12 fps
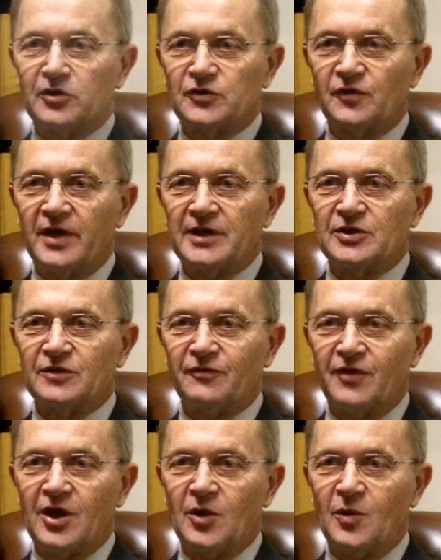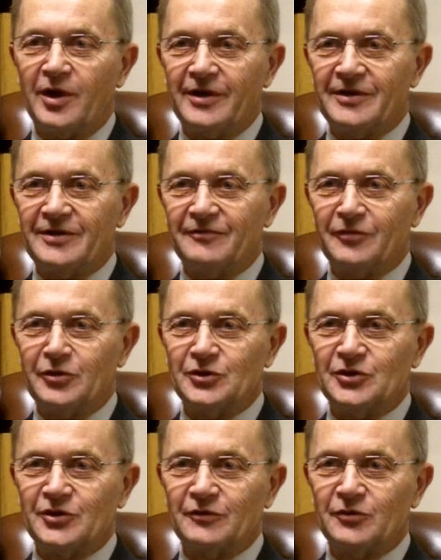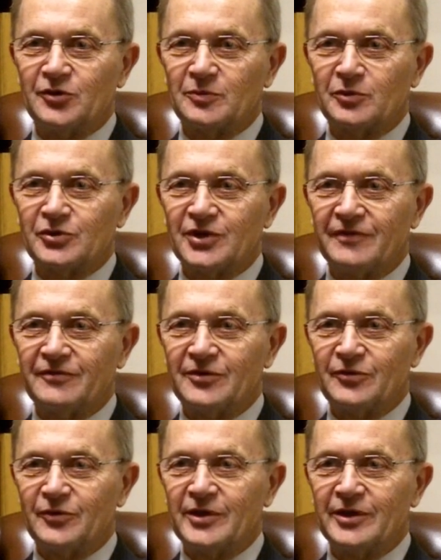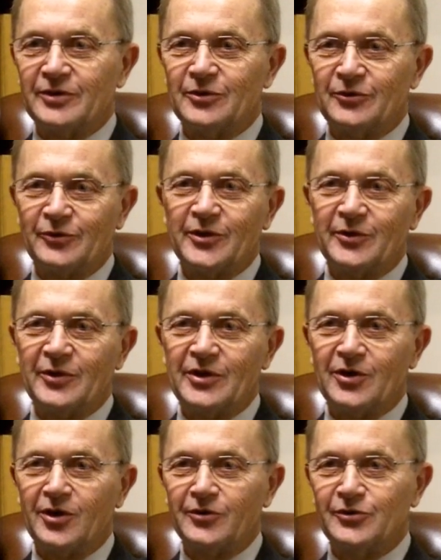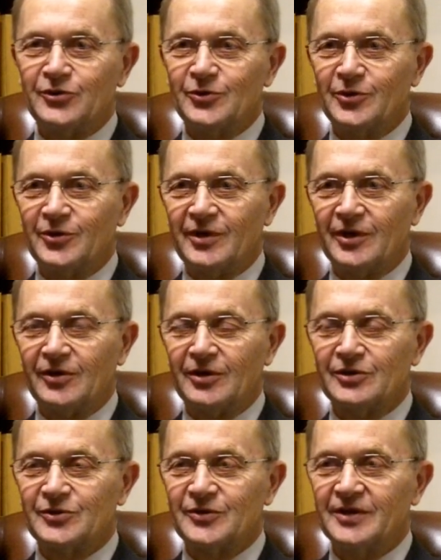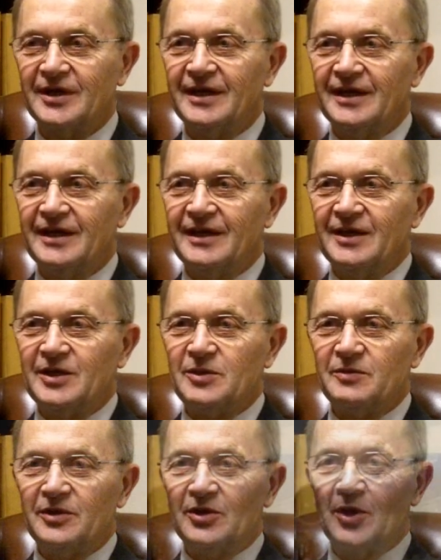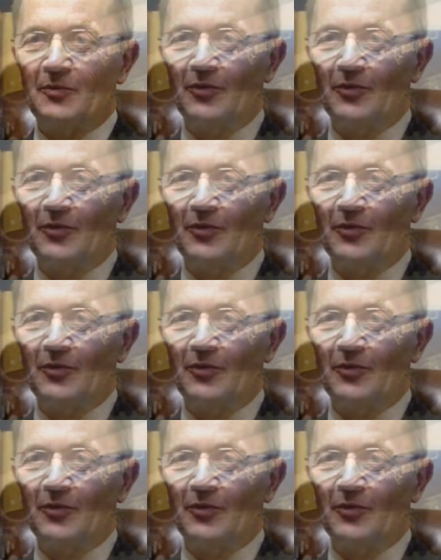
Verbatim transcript: first flights of follow-on versions of the 777, the 300, the 300ER, and the 200LR. So you, you,